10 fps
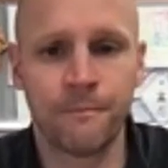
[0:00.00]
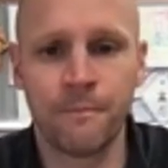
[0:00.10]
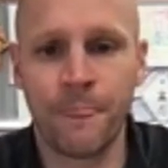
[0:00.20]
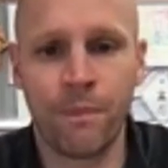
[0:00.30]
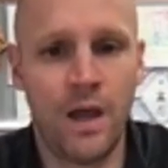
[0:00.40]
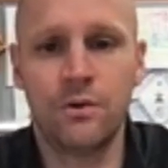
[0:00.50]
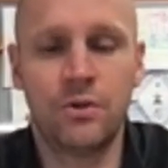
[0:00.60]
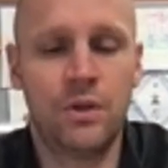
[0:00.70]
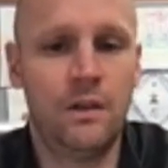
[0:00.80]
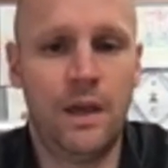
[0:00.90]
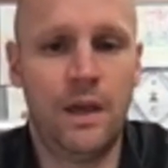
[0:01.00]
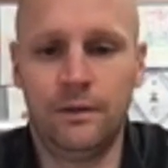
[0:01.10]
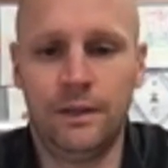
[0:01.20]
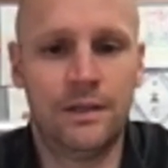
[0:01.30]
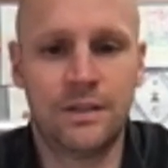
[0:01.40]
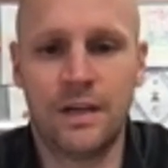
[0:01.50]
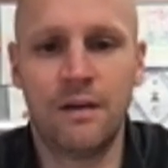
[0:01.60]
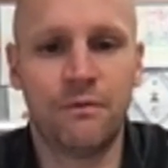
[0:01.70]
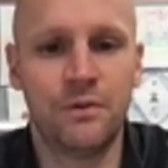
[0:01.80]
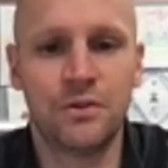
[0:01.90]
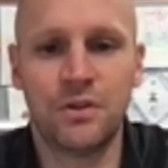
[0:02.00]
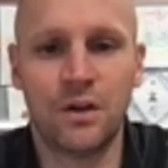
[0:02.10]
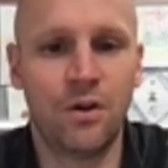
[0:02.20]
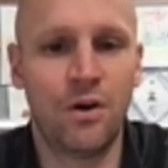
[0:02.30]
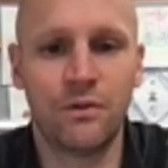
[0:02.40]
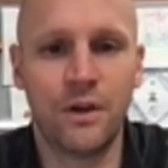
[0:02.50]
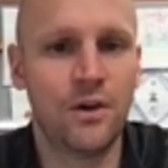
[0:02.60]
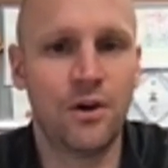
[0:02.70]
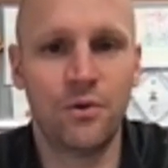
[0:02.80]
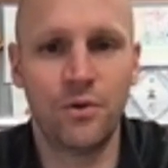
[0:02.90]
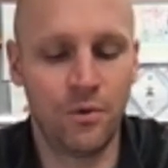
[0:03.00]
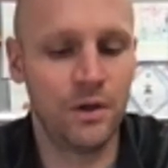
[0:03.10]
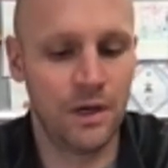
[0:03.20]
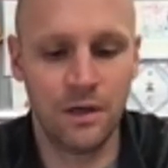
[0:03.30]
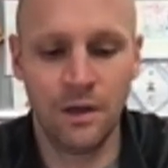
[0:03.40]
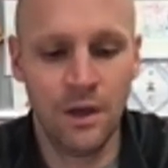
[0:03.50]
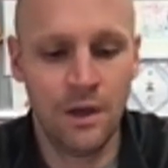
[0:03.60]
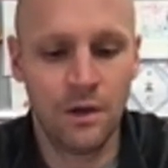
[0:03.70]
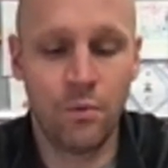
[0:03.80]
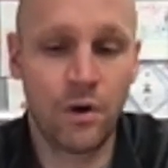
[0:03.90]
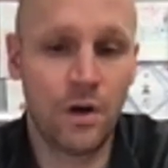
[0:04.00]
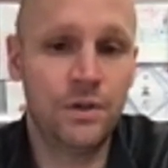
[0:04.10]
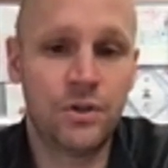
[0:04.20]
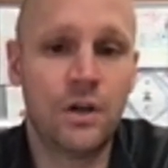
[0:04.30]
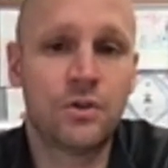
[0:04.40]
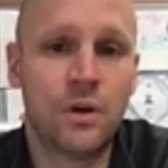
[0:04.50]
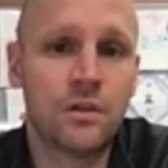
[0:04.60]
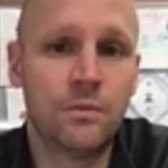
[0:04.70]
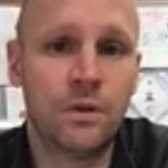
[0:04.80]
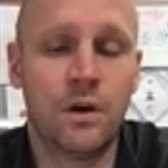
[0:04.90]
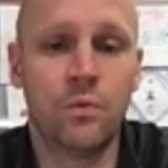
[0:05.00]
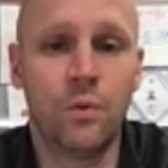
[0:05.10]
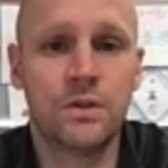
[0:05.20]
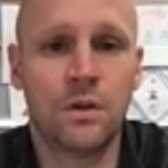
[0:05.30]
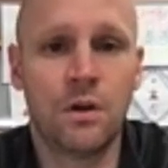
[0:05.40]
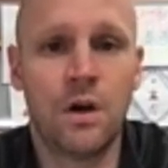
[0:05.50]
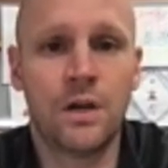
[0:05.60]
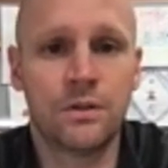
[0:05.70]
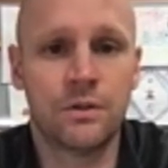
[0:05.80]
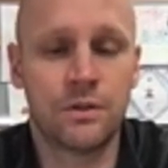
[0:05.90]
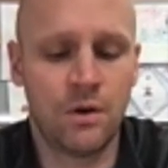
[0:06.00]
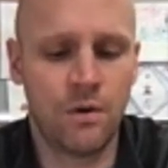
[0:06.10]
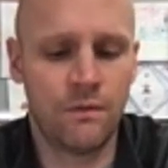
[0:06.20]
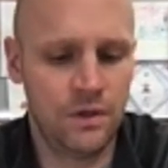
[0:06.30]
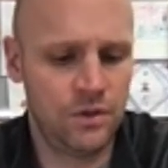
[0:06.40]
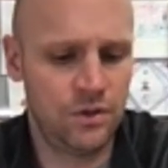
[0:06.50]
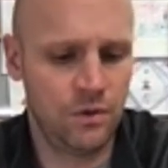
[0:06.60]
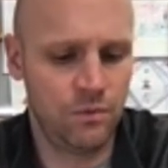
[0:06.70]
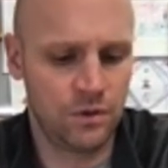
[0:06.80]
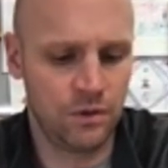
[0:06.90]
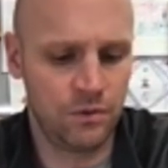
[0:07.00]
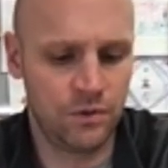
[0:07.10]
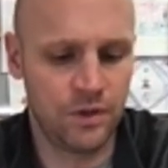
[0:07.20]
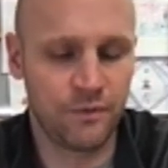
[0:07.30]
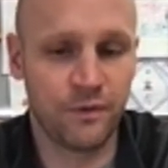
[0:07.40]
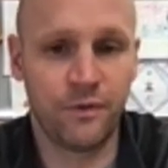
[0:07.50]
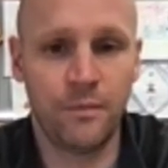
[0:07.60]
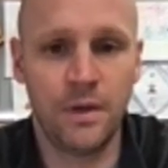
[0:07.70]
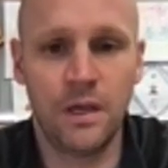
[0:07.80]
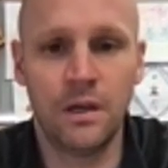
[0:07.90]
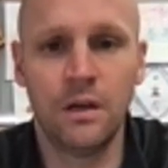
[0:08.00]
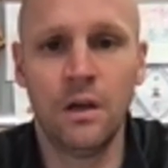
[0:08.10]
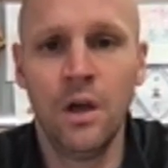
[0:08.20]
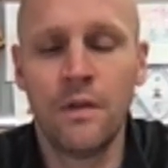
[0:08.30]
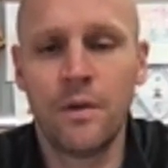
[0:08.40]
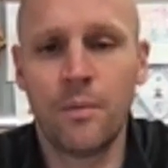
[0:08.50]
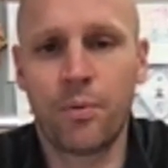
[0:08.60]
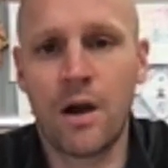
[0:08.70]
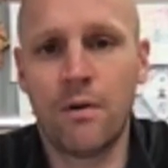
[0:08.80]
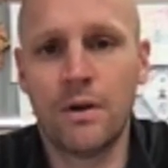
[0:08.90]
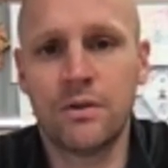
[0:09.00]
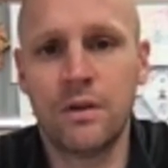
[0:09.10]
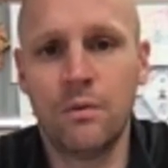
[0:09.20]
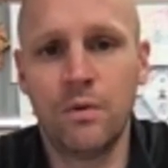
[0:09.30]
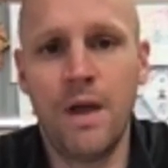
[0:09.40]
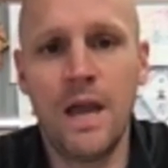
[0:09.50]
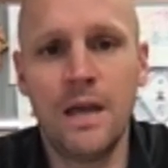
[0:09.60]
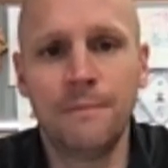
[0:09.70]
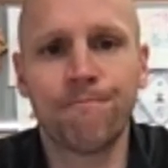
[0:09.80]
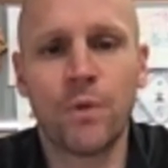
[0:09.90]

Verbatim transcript: I understand that. I signed up for this thing a long time ago, knowing that you know, we're going to be judged ultimately on wins and losses. However, this year was a little different for me, and the progress that we made